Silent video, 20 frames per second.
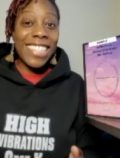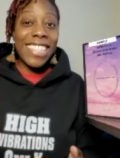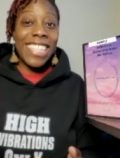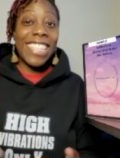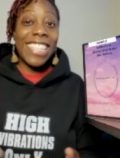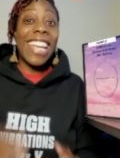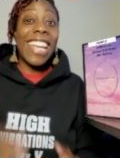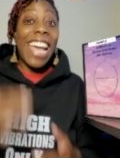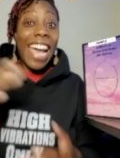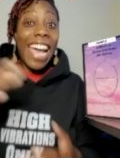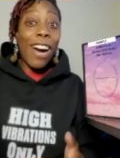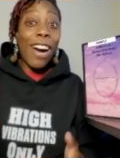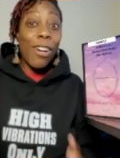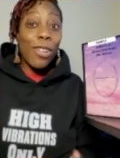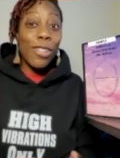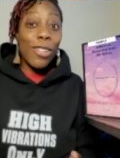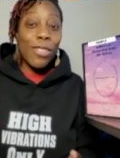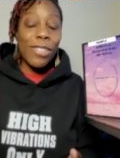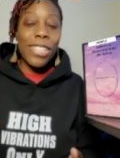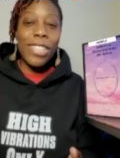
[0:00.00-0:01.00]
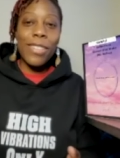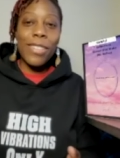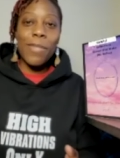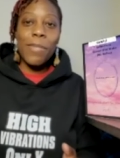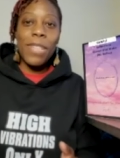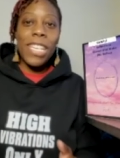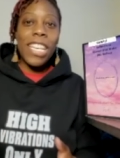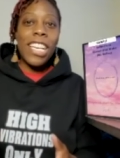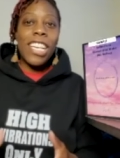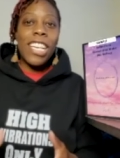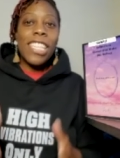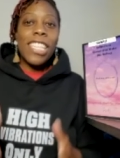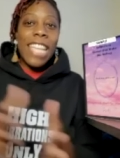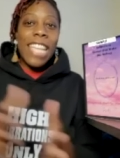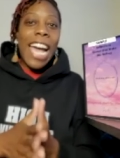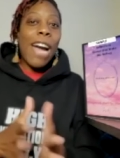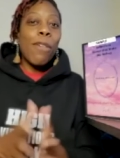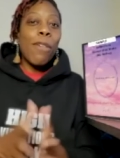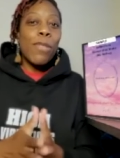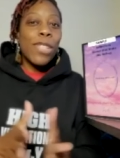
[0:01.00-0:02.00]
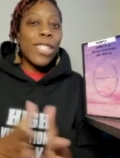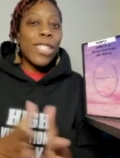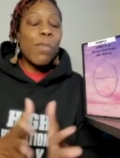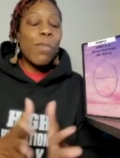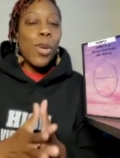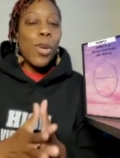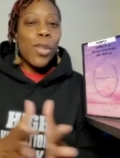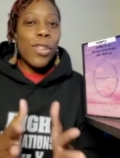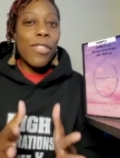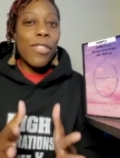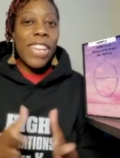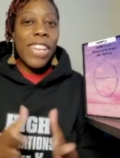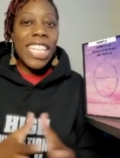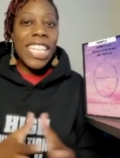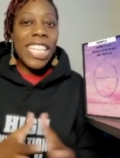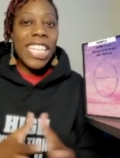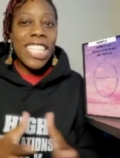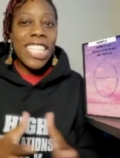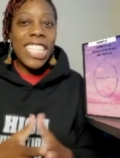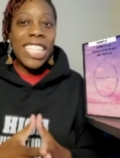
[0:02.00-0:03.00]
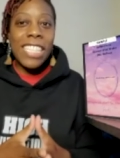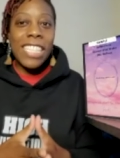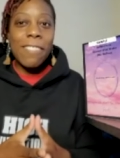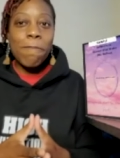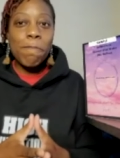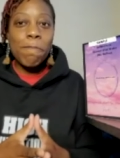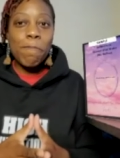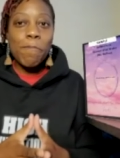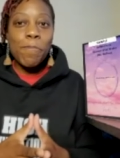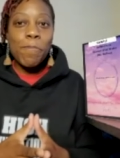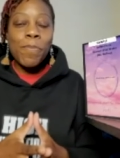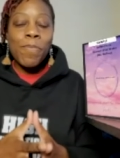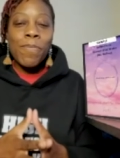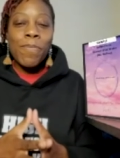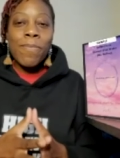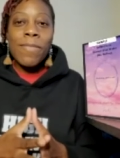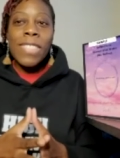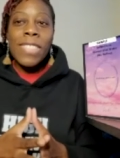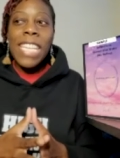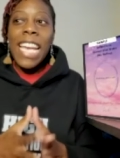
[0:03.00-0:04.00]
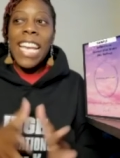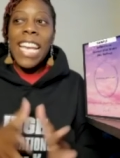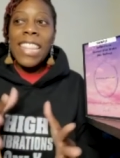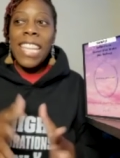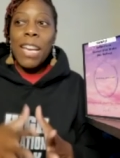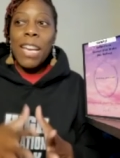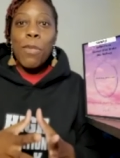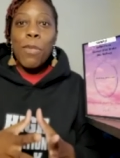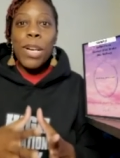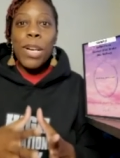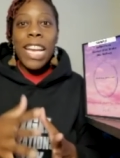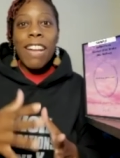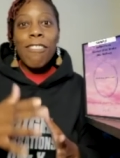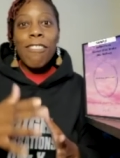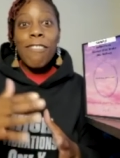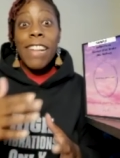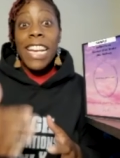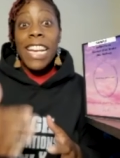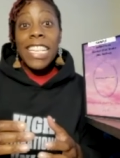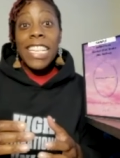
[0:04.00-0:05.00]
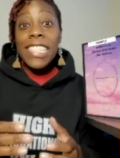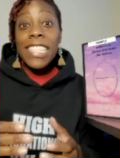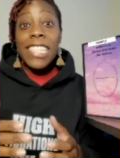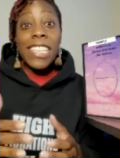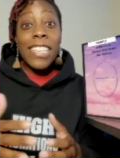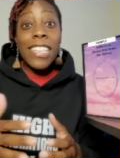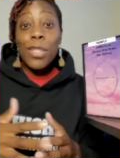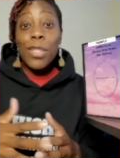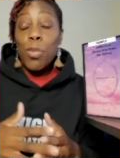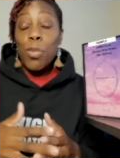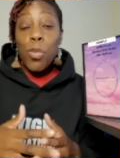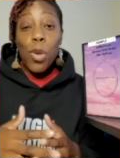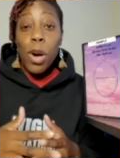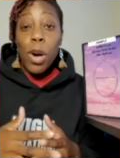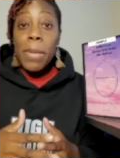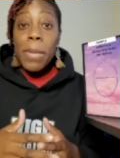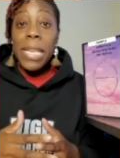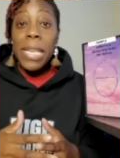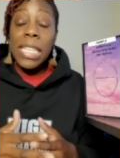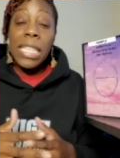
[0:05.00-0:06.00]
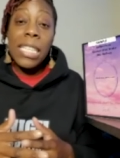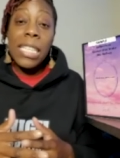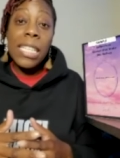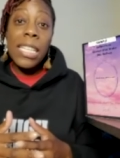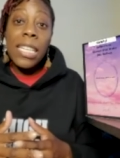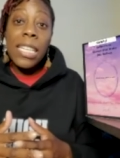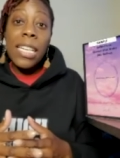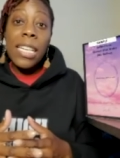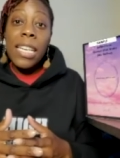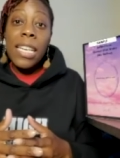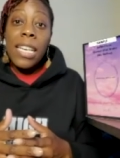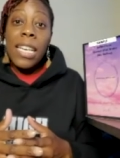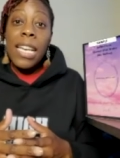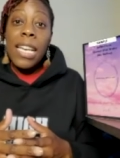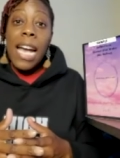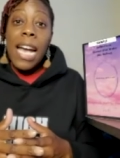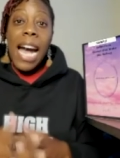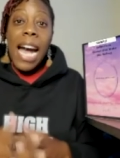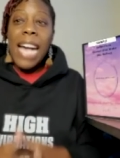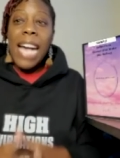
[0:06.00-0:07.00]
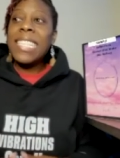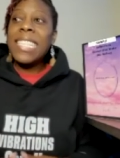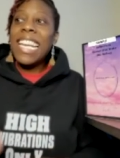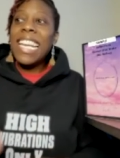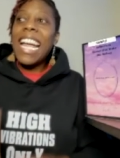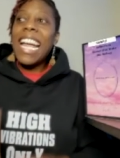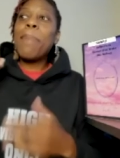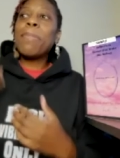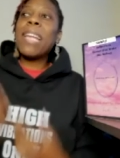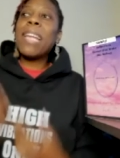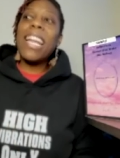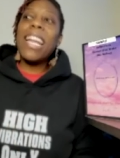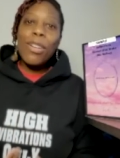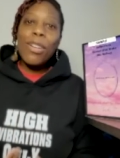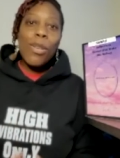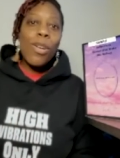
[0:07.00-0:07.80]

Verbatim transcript: in the algorithm. That was the motivation. Okay. And then when I ran into this woman, I said, I'm not an